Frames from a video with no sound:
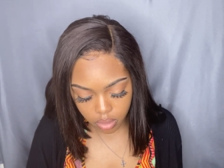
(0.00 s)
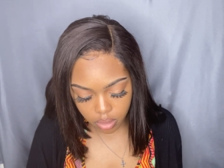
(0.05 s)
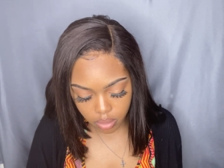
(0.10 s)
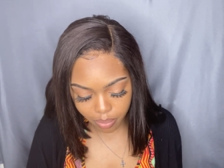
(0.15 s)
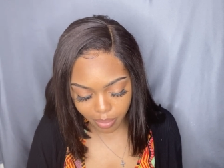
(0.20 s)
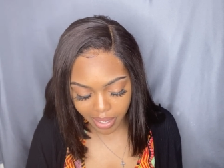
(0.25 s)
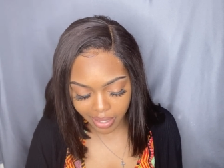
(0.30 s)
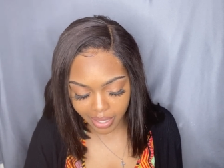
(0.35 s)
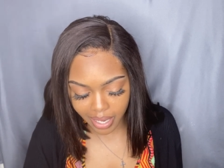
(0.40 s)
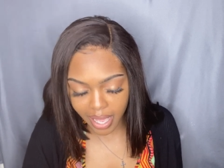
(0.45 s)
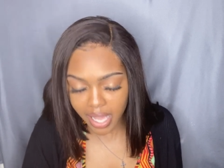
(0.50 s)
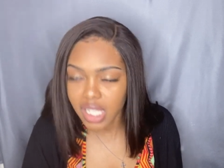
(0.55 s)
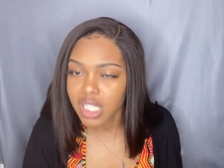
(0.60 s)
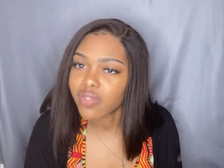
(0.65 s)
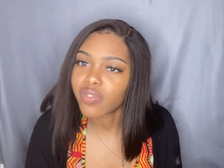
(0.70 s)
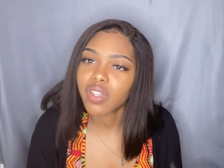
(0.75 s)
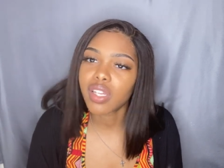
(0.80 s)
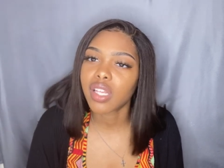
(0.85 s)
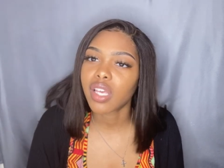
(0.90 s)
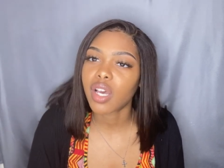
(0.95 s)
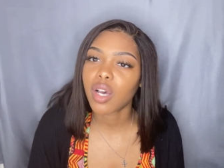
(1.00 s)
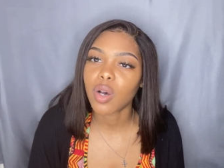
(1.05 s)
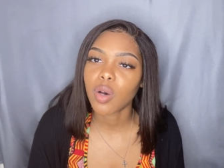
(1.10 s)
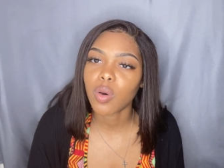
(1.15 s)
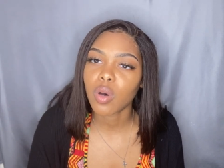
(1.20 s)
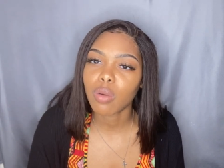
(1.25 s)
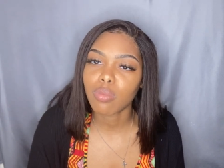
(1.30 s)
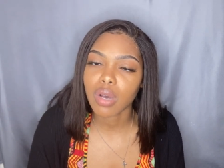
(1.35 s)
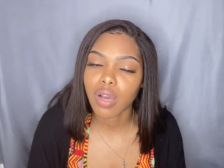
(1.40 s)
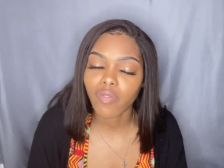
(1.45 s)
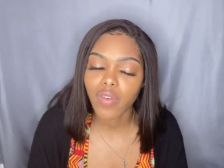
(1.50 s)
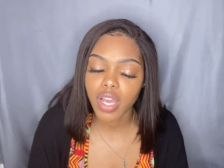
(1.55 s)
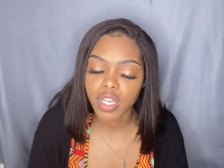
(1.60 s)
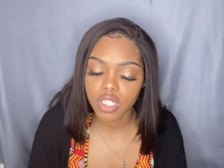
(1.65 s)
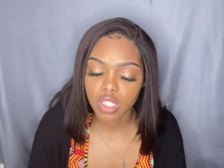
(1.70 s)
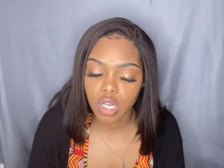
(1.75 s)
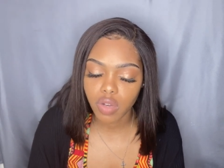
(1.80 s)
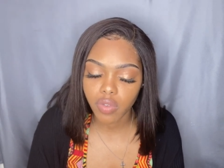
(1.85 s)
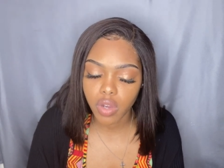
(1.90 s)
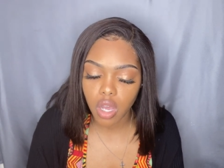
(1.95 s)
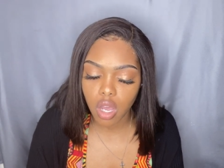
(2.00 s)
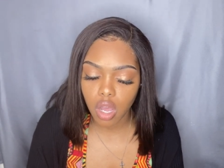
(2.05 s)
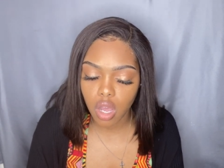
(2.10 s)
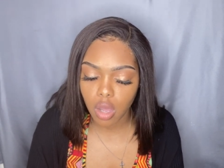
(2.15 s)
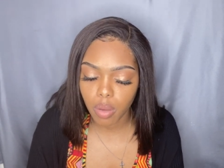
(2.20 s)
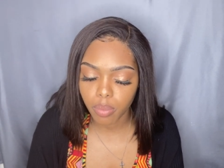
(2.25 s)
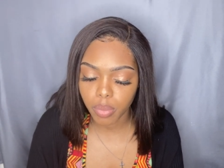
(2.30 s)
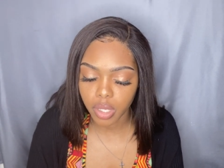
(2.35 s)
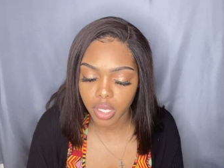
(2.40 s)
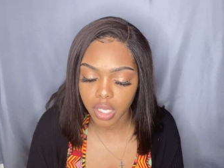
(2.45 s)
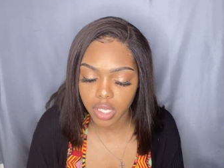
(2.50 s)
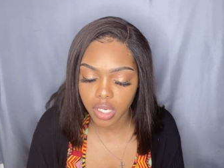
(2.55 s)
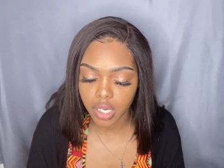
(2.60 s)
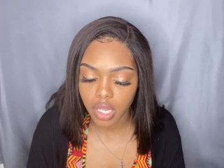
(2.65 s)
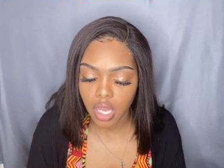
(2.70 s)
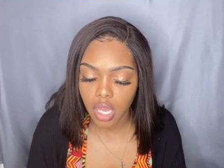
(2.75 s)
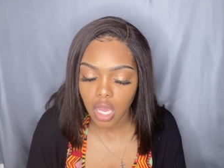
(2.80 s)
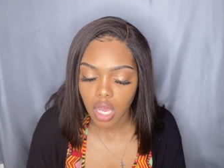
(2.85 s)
my last video on my Fashion Nova haul but